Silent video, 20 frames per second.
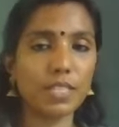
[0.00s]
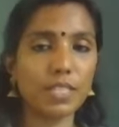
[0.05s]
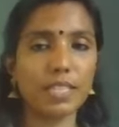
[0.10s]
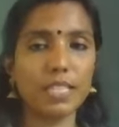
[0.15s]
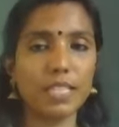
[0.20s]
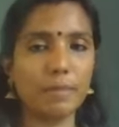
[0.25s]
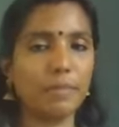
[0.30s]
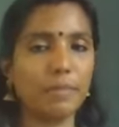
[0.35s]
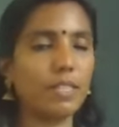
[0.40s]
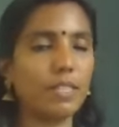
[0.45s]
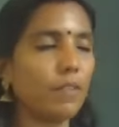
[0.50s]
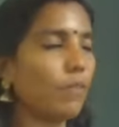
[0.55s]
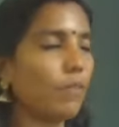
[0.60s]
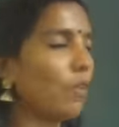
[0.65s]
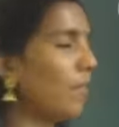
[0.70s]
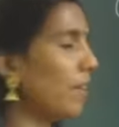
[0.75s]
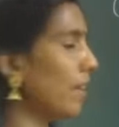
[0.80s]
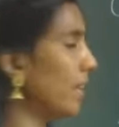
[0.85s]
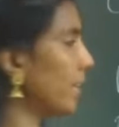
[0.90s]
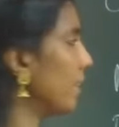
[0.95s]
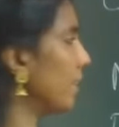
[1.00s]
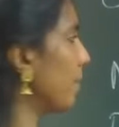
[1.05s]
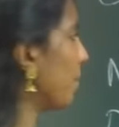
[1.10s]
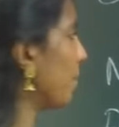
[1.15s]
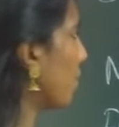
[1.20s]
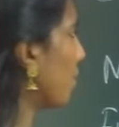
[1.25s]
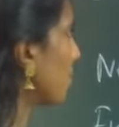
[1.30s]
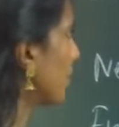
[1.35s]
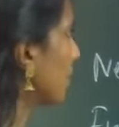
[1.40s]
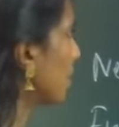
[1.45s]
systems involved in the
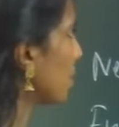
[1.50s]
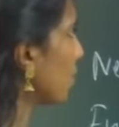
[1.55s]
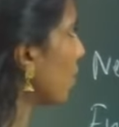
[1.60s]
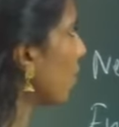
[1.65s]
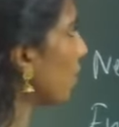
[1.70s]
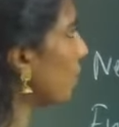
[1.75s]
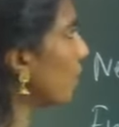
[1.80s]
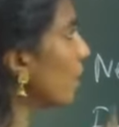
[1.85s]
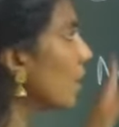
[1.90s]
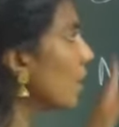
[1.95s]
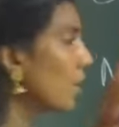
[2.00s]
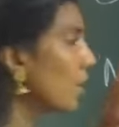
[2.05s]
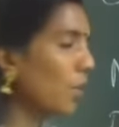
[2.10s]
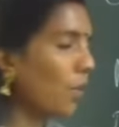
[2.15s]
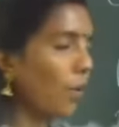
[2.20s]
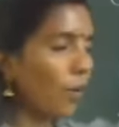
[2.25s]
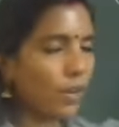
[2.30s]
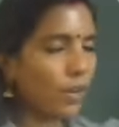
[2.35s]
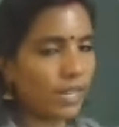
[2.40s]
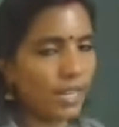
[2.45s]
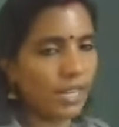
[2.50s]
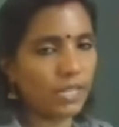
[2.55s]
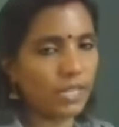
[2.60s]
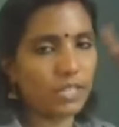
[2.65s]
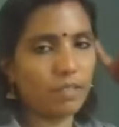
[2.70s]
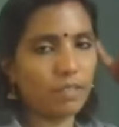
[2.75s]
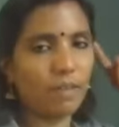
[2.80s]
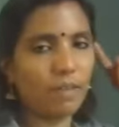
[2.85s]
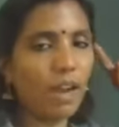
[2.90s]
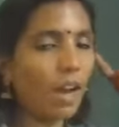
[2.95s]
process of
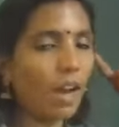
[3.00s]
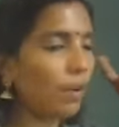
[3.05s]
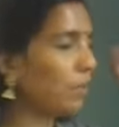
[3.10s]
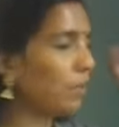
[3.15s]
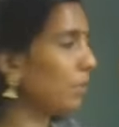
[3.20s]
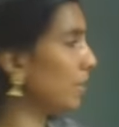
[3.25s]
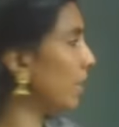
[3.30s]
coordination. How